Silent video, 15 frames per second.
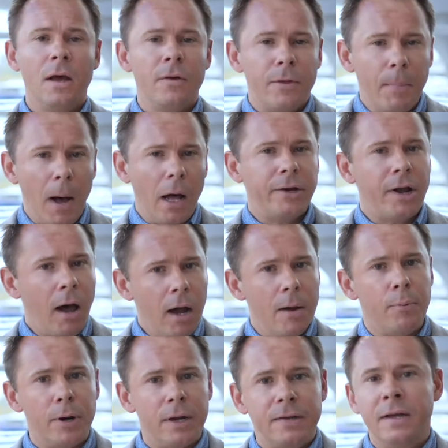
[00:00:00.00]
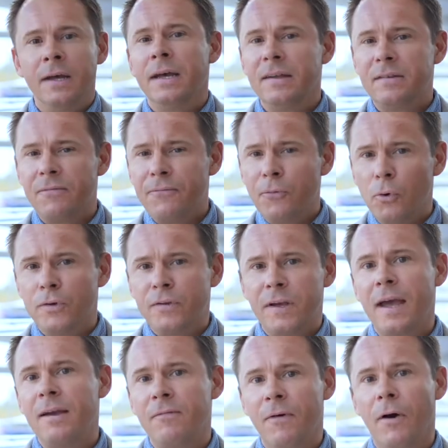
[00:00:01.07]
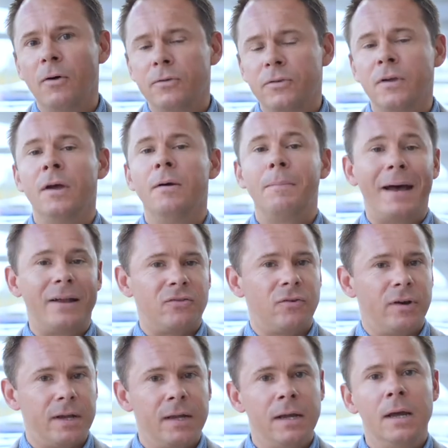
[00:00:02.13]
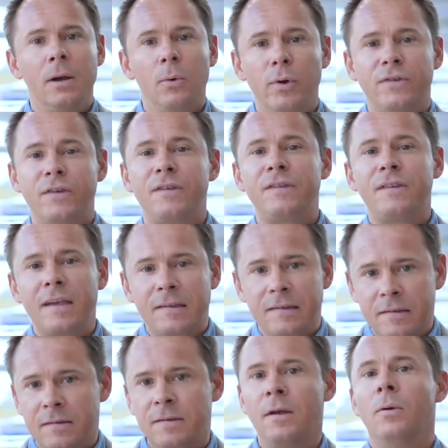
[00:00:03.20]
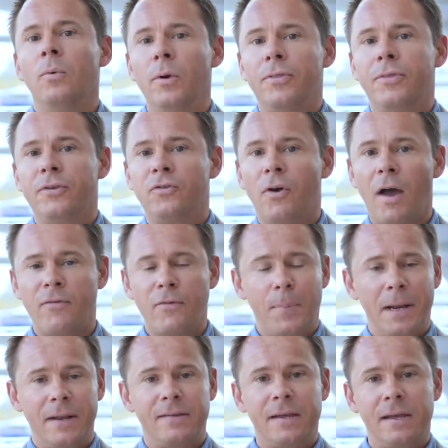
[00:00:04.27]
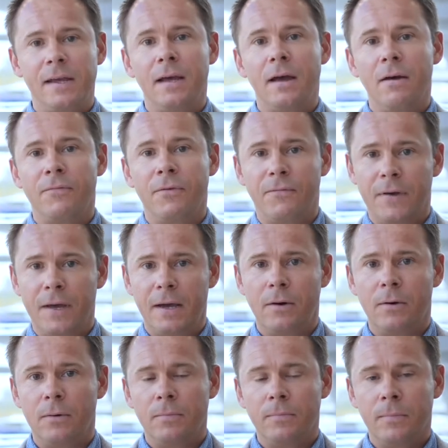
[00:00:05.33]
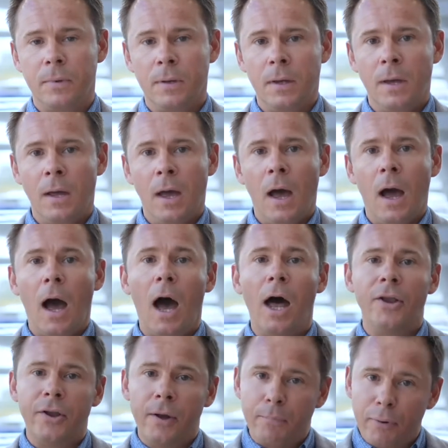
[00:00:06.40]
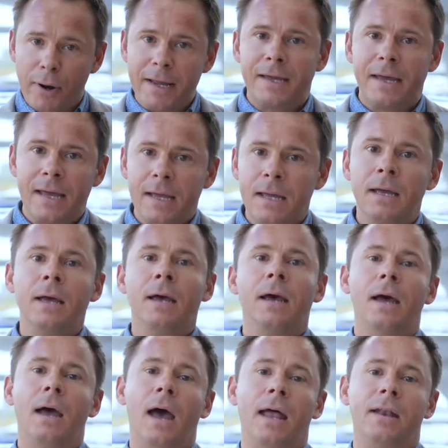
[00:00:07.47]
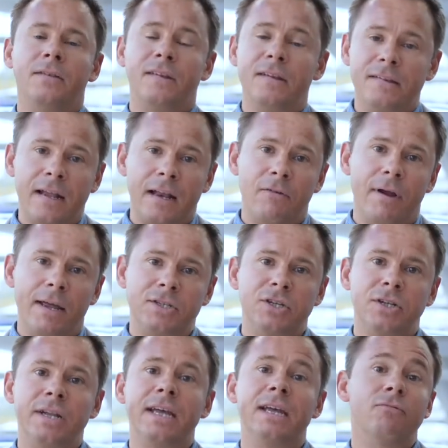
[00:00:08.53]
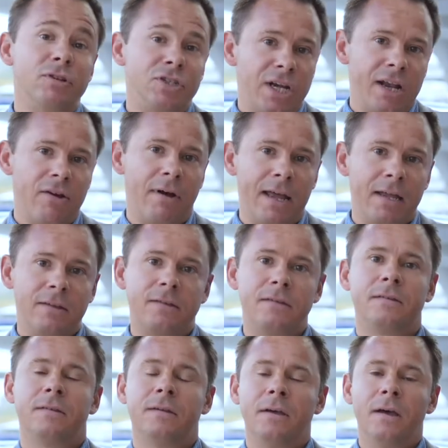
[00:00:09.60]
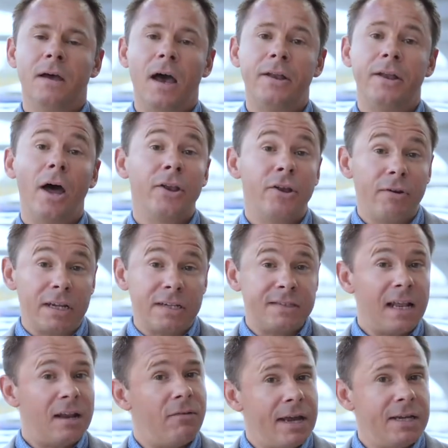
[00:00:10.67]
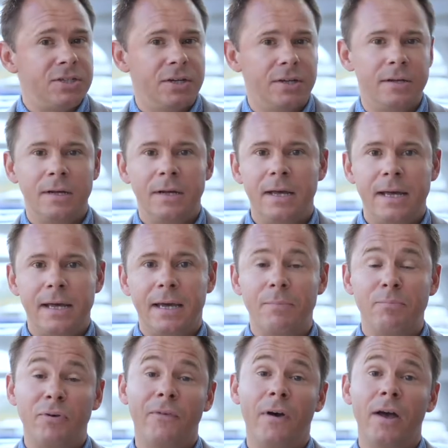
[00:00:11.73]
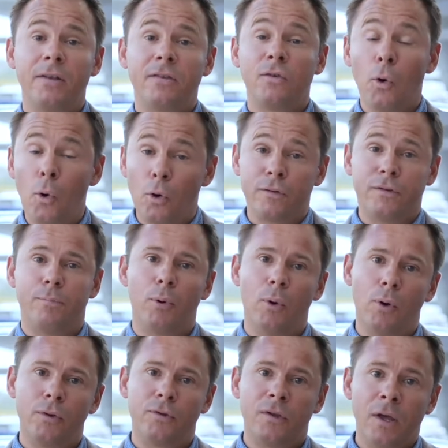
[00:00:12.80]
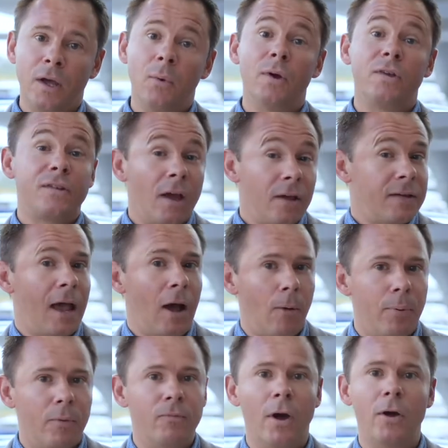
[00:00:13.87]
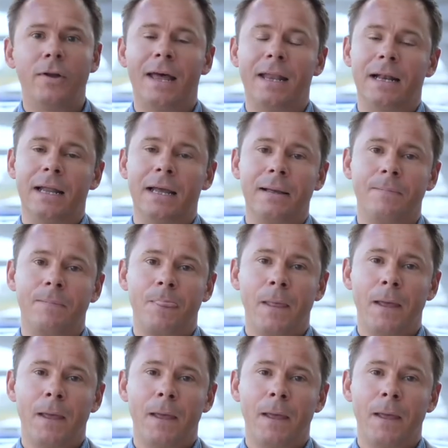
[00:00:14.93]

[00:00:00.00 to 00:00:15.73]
The mild hybrid is a 48-volt battery which assists with the drivability of the vehicle. Under braking and deceleration, it regenerates, and under acceleration, it can provide torque support, which does help road handling.